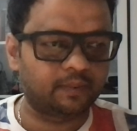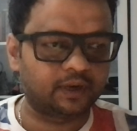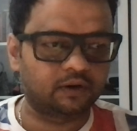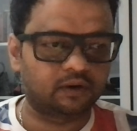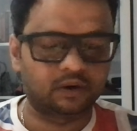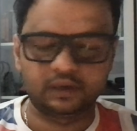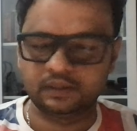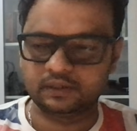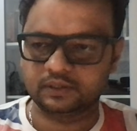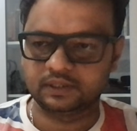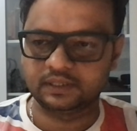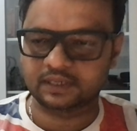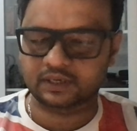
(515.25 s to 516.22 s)
and kernels.
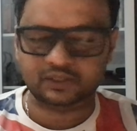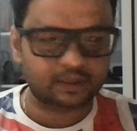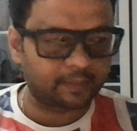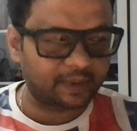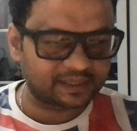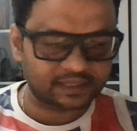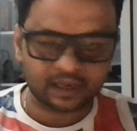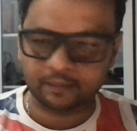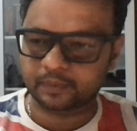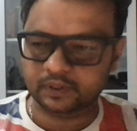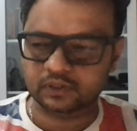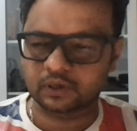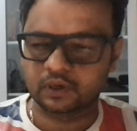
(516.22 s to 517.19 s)
These are some
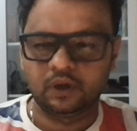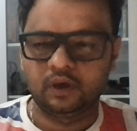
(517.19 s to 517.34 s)
examples.